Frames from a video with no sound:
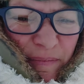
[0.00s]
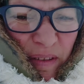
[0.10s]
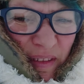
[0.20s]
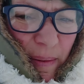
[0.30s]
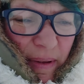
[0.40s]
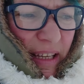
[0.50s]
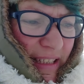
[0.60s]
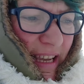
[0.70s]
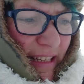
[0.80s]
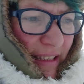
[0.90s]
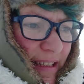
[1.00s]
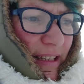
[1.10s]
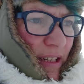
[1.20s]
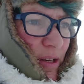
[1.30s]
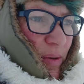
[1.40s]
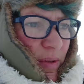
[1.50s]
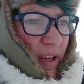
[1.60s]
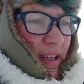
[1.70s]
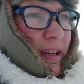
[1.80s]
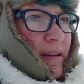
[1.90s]
If that makes sense, you know,
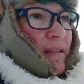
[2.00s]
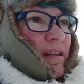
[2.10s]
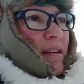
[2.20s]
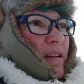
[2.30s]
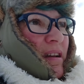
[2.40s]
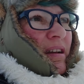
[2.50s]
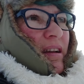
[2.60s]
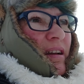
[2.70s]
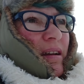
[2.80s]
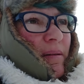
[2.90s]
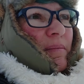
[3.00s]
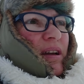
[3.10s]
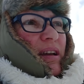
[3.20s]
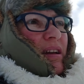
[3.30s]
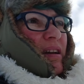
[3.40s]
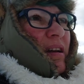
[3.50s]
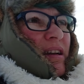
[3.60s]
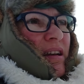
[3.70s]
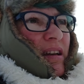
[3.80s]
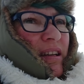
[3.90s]
like um,
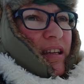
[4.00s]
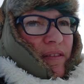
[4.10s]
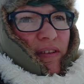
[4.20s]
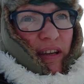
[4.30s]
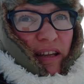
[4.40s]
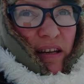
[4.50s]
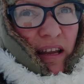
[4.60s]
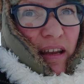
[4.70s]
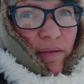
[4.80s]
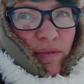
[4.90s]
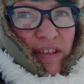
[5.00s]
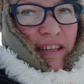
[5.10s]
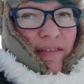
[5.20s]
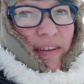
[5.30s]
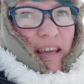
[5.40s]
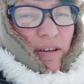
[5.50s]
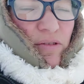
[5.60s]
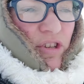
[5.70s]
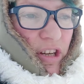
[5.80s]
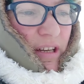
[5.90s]
giving and, and receiving
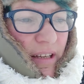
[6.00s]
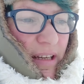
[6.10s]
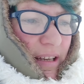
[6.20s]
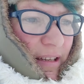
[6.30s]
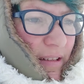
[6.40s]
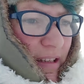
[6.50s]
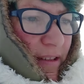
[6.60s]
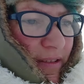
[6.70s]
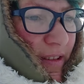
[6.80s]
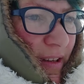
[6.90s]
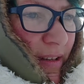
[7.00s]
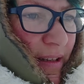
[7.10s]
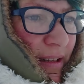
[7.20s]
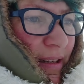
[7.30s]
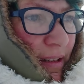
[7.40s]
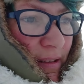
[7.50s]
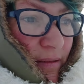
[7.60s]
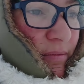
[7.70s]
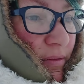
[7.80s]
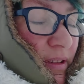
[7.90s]
energy in these
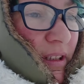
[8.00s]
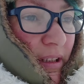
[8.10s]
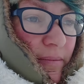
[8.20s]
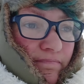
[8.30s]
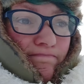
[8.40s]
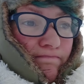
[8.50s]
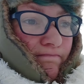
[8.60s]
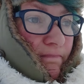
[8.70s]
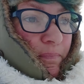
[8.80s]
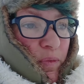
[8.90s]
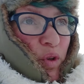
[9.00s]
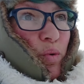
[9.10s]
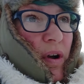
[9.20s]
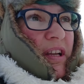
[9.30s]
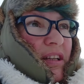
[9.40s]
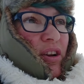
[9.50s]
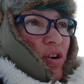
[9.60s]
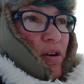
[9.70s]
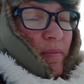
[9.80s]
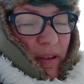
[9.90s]
really quite
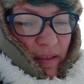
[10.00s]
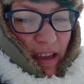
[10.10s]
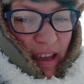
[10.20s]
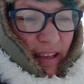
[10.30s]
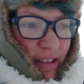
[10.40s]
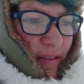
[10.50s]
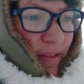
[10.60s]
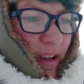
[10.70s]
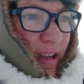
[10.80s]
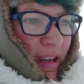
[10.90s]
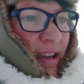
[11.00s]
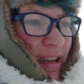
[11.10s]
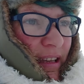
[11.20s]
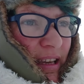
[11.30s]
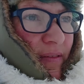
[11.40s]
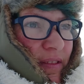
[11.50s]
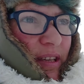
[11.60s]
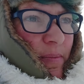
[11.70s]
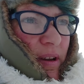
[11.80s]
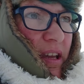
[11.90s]
common things of giving
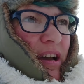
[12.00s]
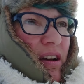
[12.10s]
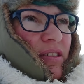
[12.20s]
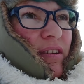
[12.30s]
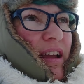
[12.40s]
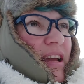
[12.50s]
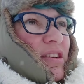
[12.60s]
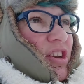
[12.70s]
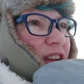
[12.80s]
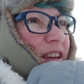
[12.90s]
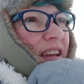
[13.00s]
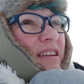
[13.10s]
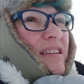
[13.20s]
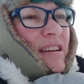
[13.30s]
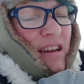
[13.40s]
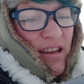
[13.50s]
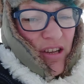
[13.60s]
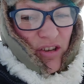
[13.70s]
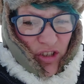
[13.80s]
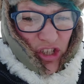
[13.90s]
somebody a hug or a handshake.
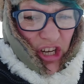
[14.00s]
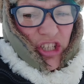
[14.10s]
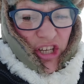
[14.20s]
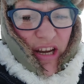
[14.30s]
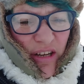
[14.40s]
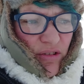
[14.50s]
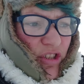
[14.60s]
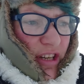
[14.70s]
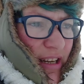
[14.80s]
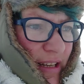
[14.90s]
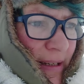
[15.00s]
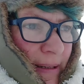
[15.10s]
You're exchanging energy.